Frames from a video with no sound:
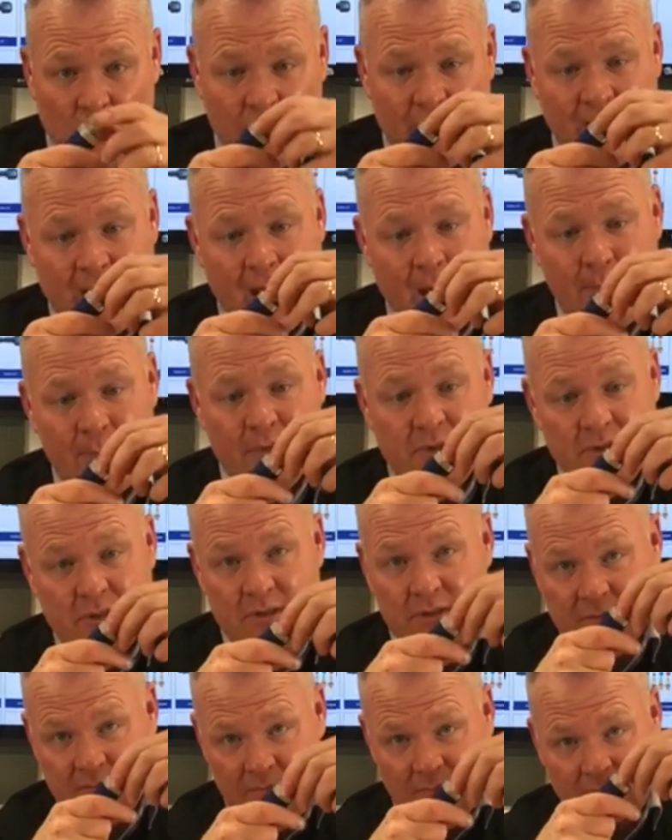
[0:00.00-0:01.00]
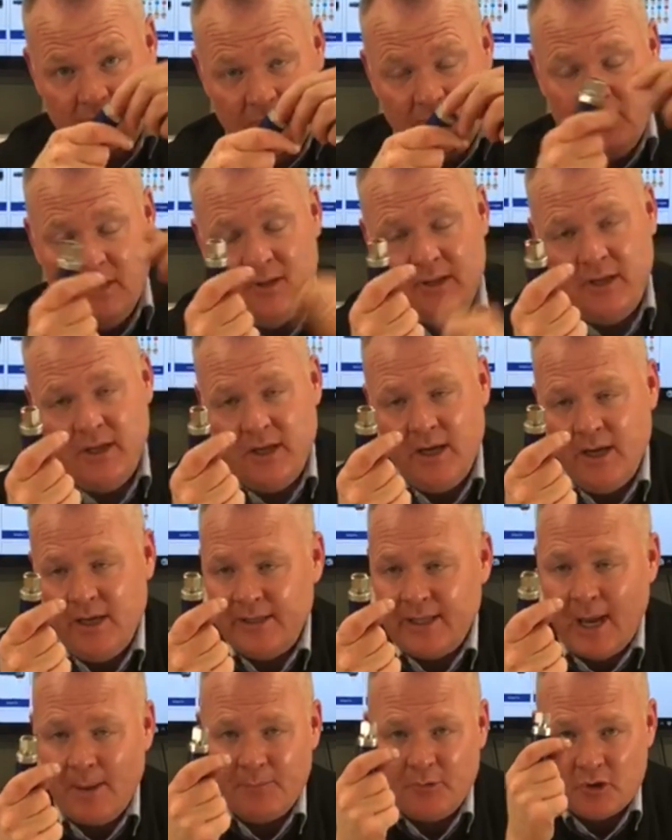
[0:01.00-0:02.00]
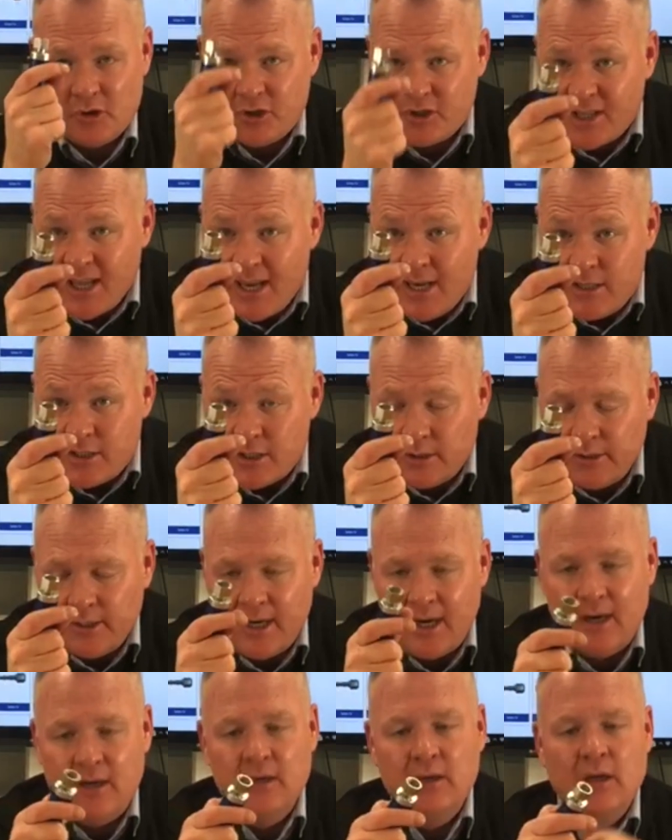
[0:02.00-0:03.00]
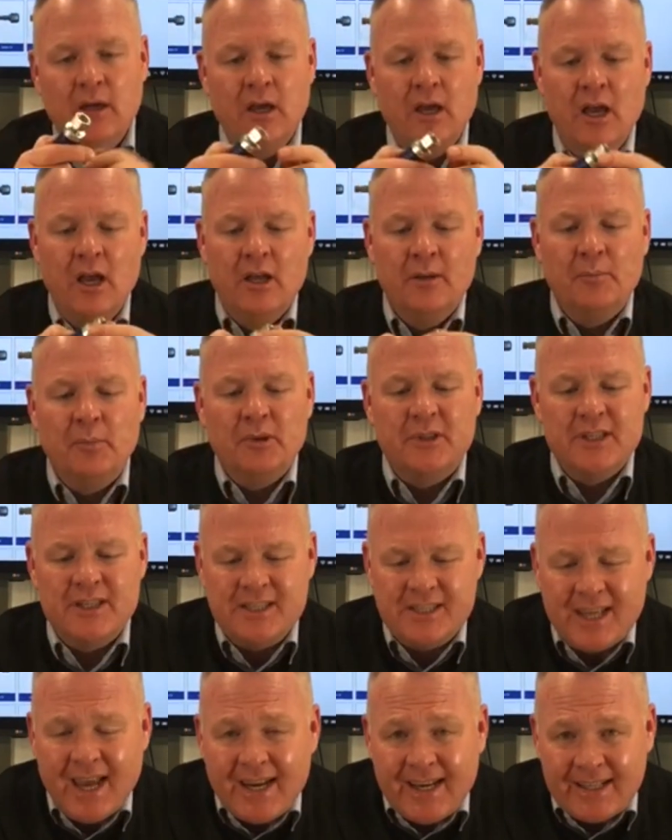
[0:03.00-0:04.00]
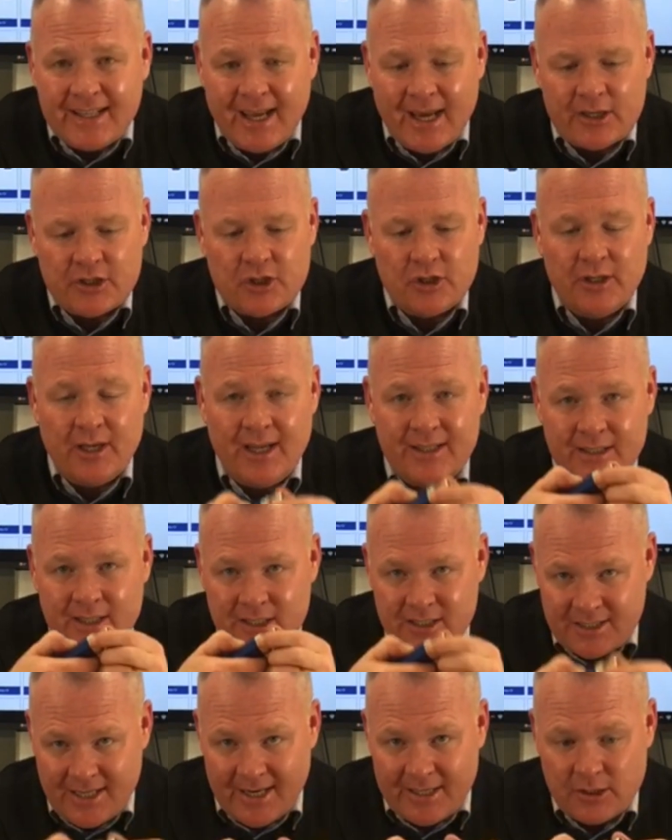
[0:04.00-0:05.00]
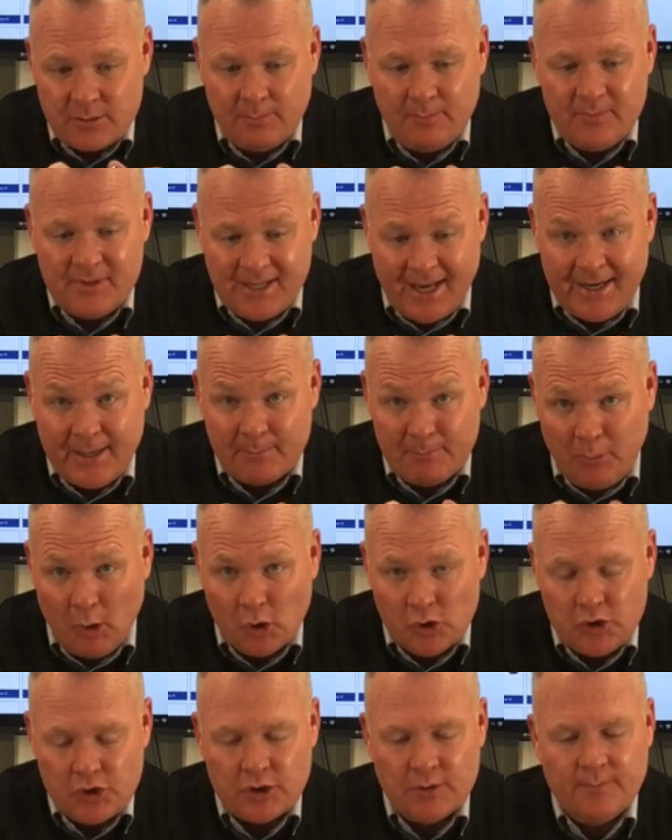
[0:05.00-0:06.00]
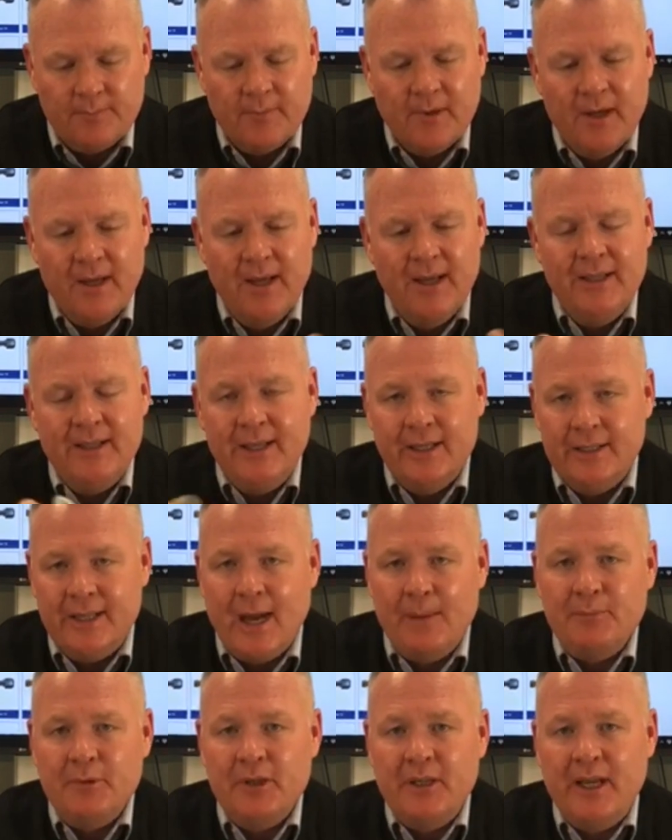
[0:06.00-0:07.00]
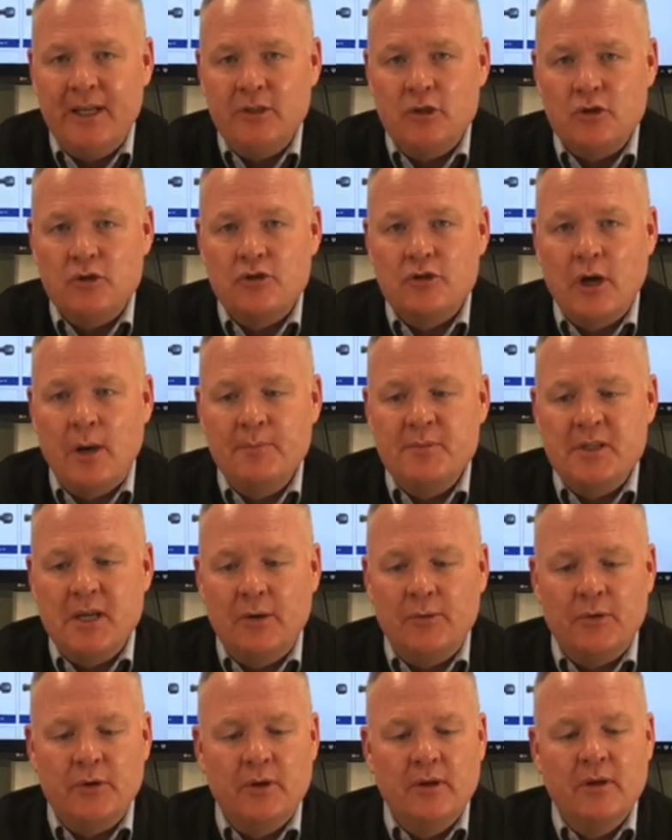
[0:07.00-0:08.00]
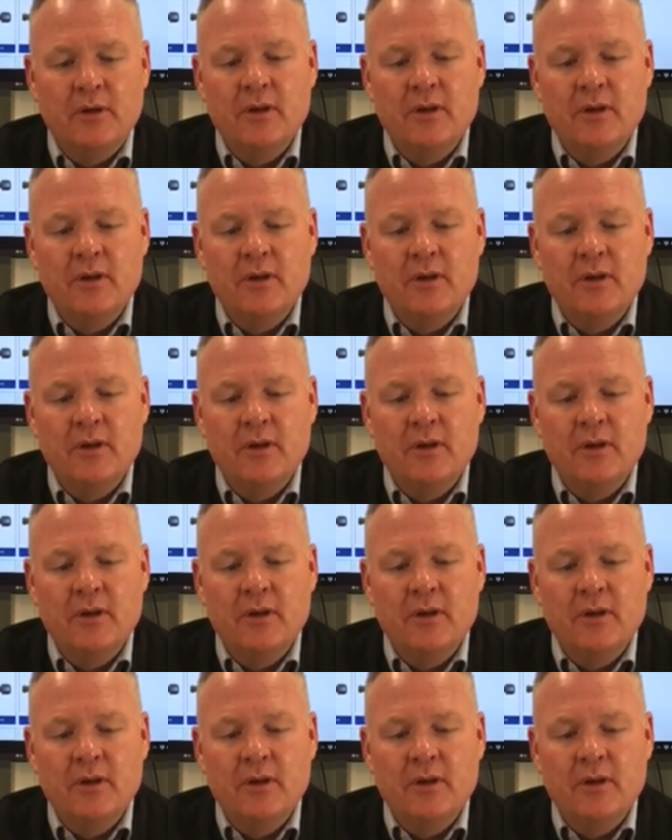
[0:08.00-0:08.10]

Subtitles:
nothing happens, the adapter stays in there. But the second action then, the second push, the adapter then just drops out.